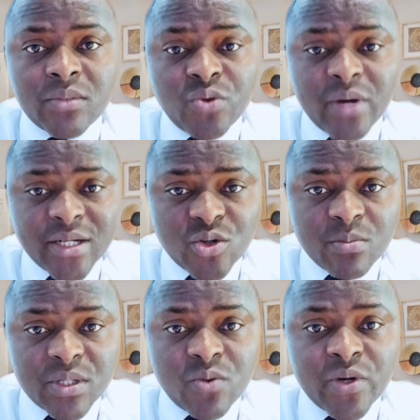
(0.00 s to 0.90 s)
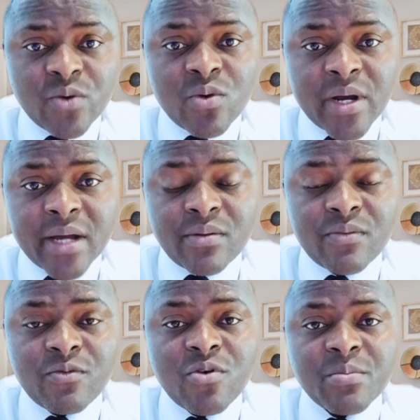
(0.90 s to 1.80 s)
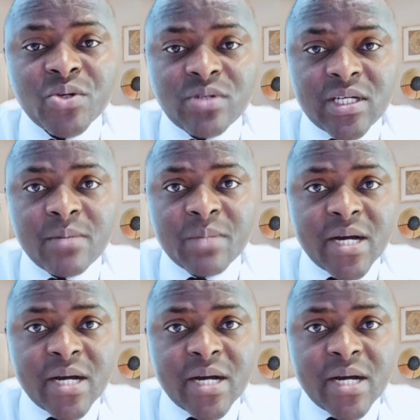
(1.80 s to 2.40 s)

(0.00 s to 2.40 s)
you get something we will get from your team,